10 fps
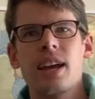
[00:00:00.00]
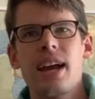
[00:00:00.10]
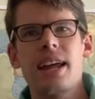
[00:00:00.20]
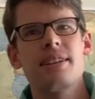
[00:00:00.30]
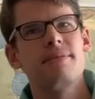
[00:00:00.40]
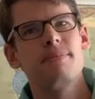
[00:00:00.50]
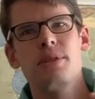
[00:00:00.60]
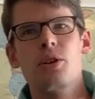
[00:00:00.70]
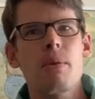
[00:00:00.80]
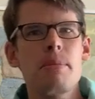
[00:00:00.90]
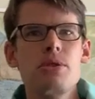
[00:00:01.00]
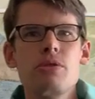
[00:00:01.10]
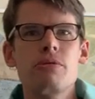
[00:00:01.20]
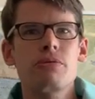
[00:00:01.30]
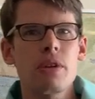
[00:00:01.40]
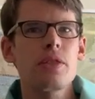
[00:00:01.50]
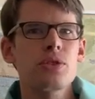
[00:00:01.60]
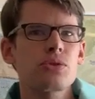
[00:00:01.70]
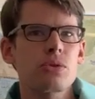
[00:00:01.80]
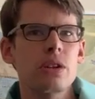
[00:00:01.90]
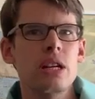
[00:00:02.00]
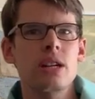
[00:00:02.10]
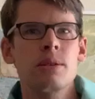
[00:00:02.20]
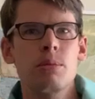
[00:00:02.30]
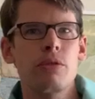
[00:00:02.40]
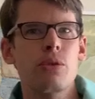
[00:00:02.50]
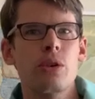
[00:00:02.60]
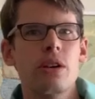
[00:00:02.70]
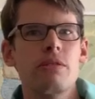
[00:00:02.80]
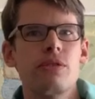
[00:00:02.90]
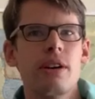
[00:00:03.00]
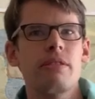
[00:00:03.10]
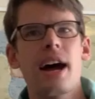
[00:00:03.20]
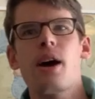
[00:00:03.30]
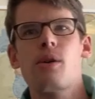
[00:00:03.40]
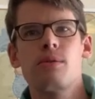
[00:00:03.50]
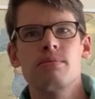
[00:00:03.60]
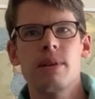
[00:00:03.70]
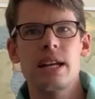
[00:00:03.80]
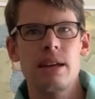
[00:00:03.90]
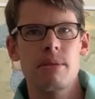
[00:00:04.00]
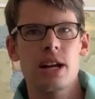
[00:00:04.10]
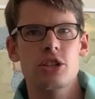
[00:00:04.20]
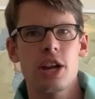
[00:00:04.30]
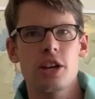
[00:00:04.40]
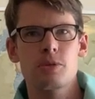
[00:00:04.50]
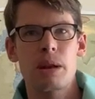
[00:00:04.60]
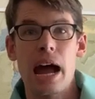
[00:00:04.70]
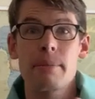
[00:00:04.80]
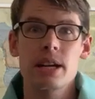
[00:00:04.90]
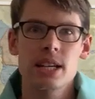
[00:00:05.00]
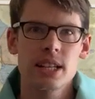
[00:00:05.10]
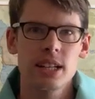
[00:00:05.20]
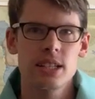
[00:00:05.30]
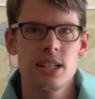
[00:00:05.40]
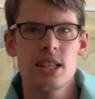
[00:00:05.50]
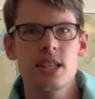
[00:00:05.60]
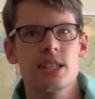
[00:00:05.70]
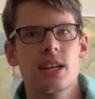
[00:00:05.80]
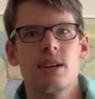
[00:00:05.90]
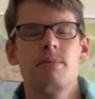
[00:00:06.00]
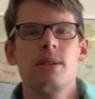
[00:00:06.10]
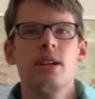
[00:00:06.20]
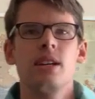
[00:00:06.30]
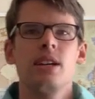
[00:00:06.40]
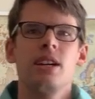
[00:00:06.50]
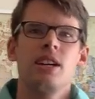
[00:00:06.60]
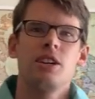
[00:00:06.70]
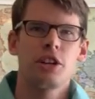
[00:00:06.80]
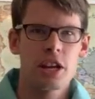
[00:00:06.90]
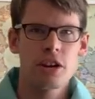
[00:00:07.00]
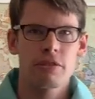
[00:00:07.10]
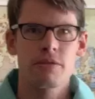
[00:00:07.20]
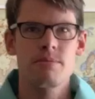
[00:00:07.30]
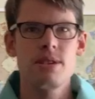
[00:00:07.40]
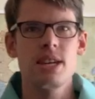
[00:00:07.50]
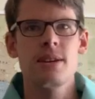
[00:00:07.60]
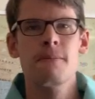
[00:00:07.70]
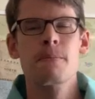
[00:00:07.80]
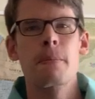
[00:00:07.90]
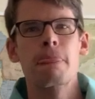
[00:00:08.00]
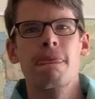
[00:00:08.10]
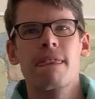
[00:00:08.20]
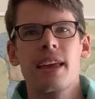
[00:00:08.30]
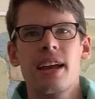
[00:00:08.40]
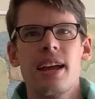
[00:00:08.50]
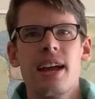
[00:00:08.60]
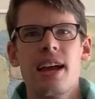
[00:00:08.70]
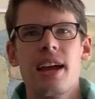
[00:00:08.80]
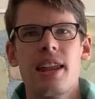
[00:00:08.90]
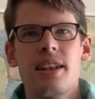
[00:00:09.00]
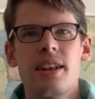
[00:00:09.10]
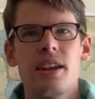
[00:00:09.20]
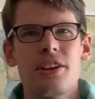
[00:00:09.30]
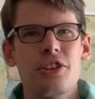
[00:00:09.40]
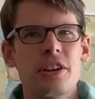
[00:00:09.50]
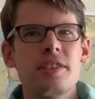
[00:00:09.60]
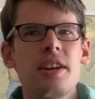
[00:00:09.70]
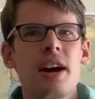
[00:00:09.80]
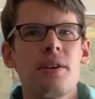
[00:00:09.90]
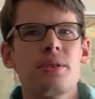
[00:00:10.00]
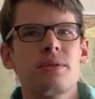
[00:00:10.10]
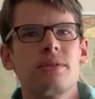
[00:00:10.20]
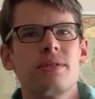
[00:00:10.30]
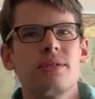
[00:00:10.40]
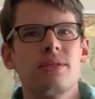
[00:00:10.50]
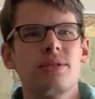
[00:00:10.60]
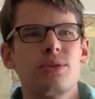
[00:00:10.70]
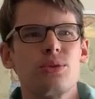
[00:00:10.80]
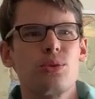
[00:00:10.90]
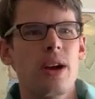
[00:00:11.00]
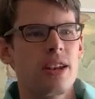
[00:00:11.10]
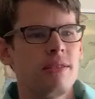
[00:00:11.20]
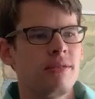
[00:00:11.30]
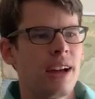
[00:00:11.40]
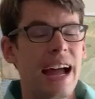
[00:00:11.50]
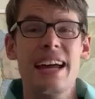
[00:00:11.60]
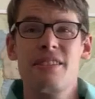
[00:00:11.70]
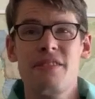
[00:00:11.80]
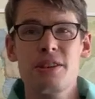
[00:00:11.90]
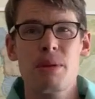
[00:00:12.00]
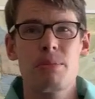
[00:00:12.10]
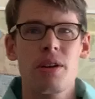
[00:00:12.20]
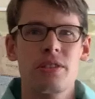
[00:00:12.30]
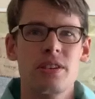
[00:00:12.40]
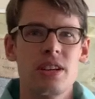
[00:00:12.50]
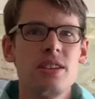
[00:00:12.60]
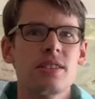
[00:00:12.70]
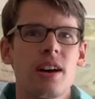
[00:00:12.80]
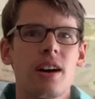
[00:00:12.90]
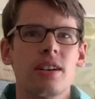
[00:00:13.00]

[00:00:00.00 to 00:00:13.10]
And, maybe you've read the story before of how my name got changed, but I'm going to tell it to you this time. You're going to hear it from me. And you're going to see how when I had to face my brother Esau,